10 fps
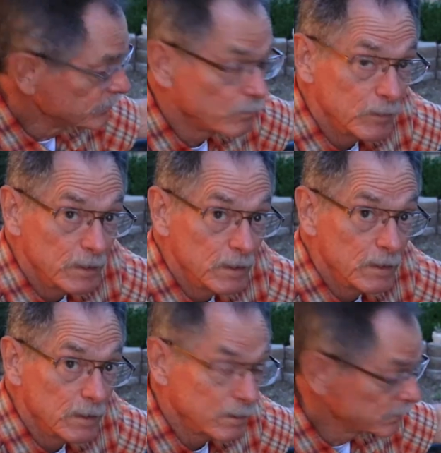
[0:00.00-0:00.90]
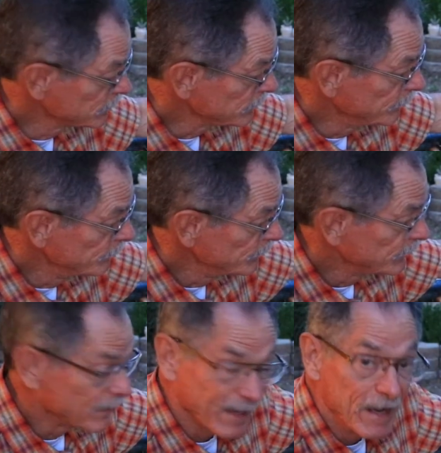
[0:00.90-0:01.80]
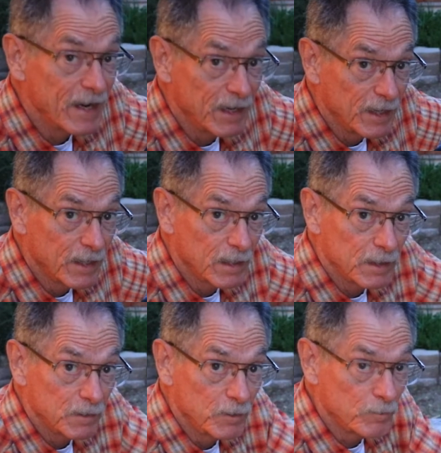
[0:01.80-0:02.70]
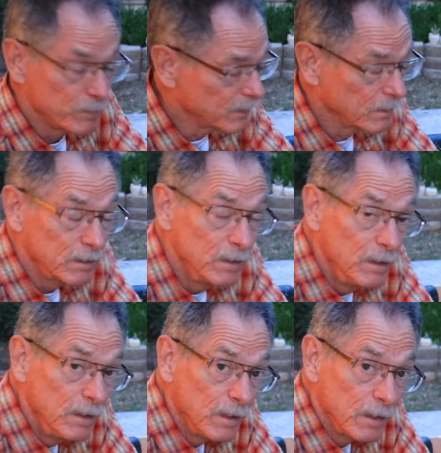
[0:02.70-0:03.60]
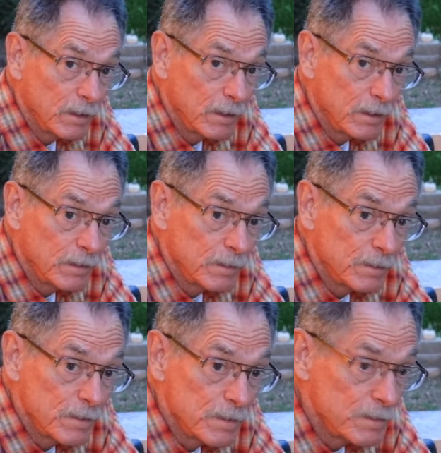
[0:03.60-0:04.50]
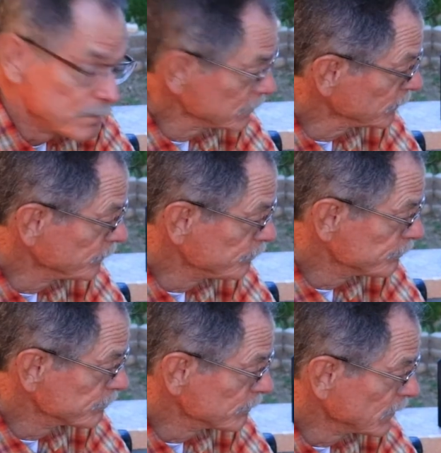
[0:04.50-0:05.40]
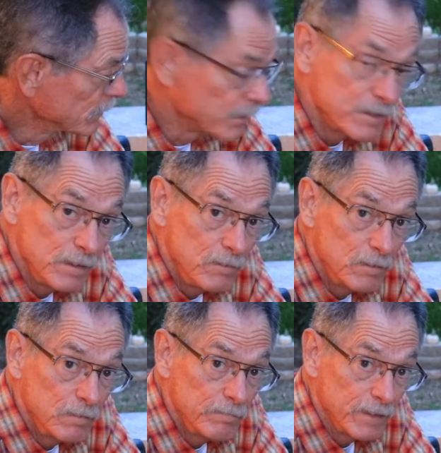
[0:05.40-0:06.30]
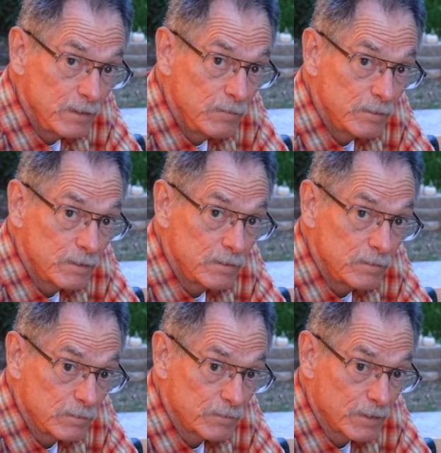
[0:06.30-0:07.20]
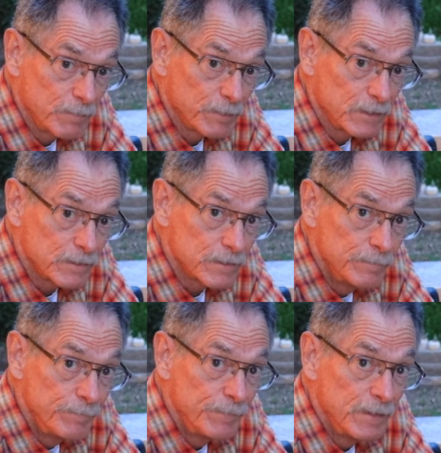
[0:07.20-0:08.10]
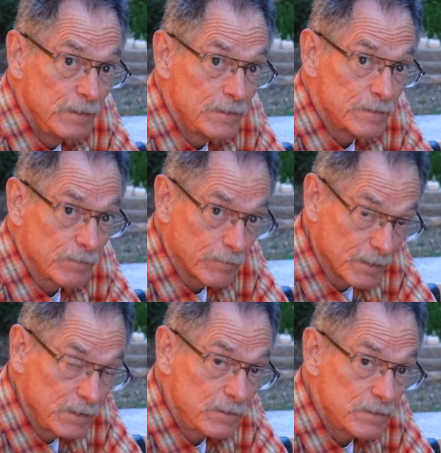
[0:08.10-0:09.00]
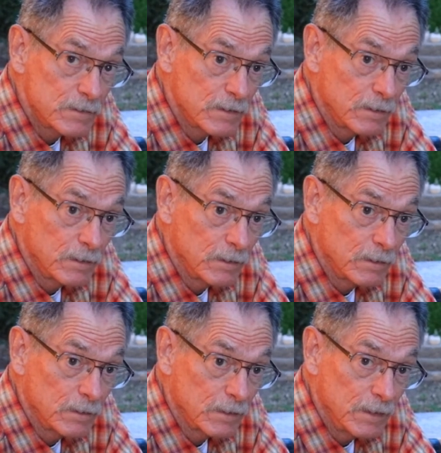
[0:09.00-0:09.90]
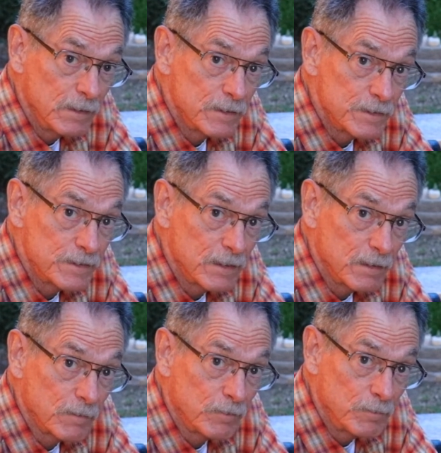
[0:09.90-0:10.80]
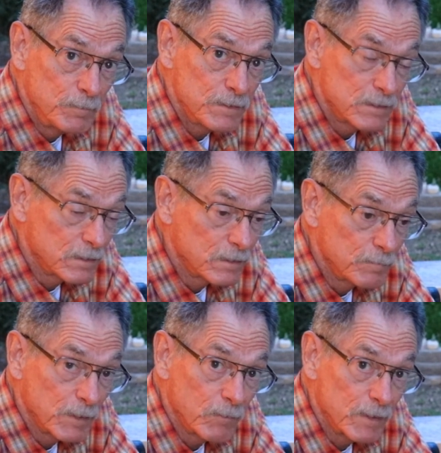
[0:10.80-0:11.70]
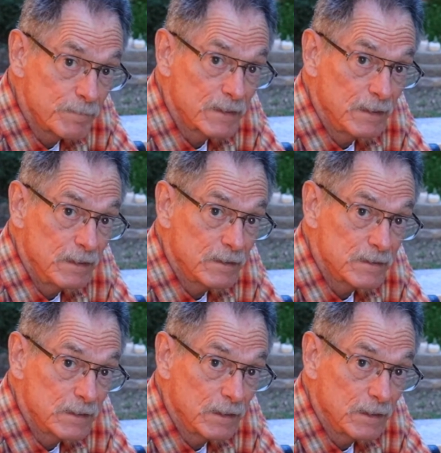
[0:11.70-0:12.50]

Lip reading: the one that I had let go bad, and continued good value with Induro tripods. So thanks, and again, this is Dan Holmes. My website is